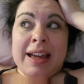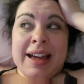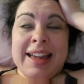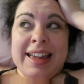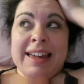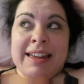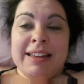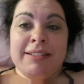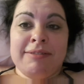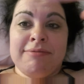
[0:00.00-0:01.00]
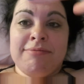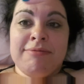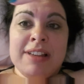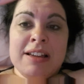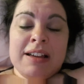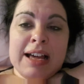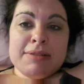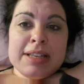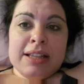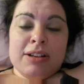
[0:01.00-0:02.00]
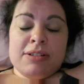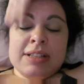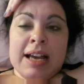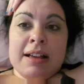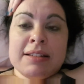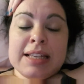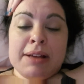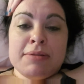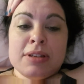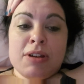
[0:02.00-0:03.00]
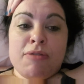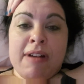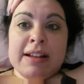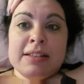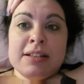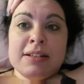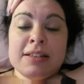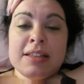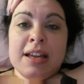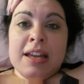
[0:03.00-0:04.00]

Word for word: at here outside the hotel sounds horrendous.